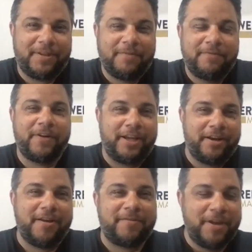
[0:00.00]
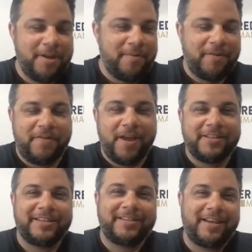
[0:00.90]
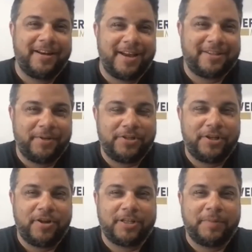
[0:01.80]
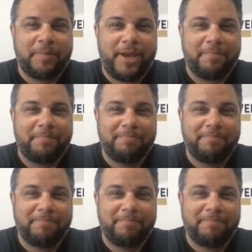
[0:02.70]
Funny enough, my fiance is sitting next to me and she calls me babe.